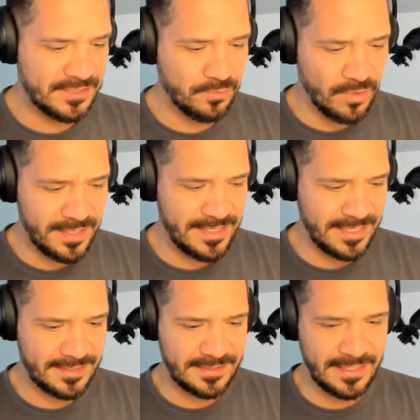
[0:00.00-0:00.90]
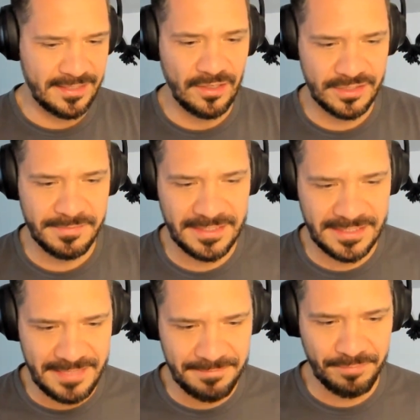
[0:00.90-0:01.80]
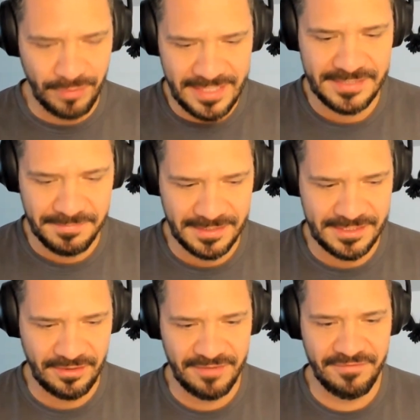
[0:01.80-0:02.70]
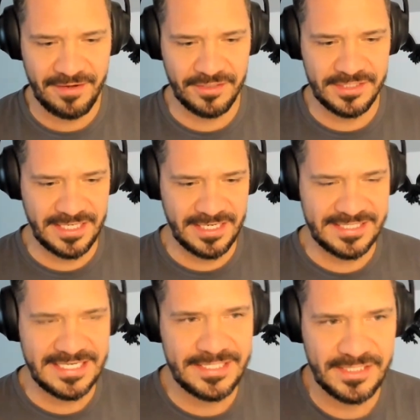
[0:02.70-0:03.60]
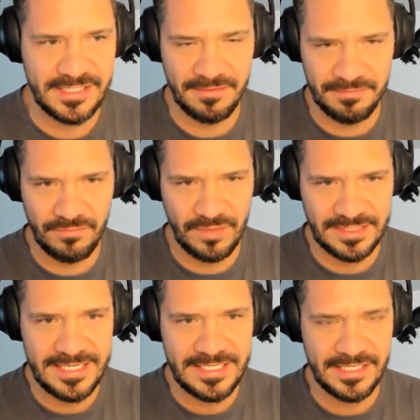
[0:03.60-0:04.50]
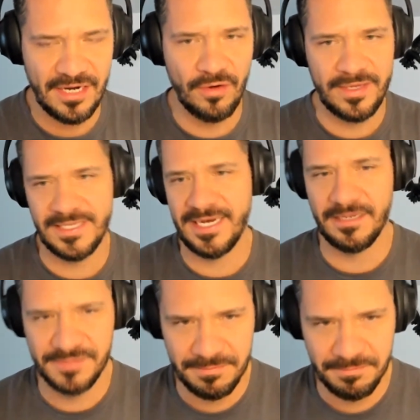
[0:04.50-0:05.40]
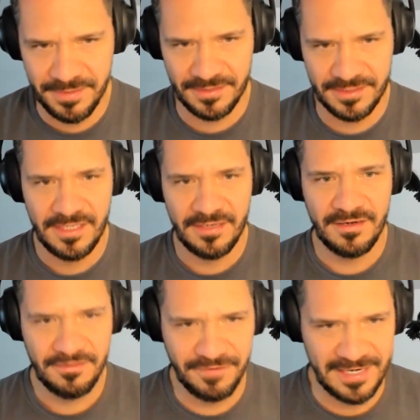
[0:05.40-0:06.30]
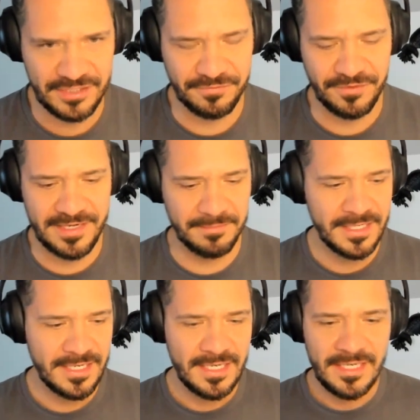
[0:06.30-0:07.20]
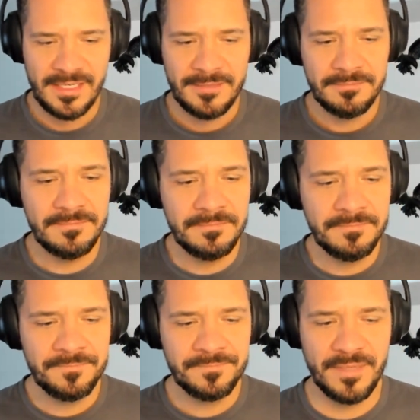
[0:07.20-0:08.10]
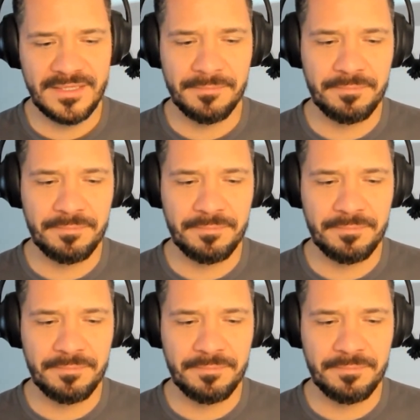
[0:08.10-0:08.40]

one that ultimately brings military and veterans in, teaches them what they need to know, and then helps them build financial freedom. But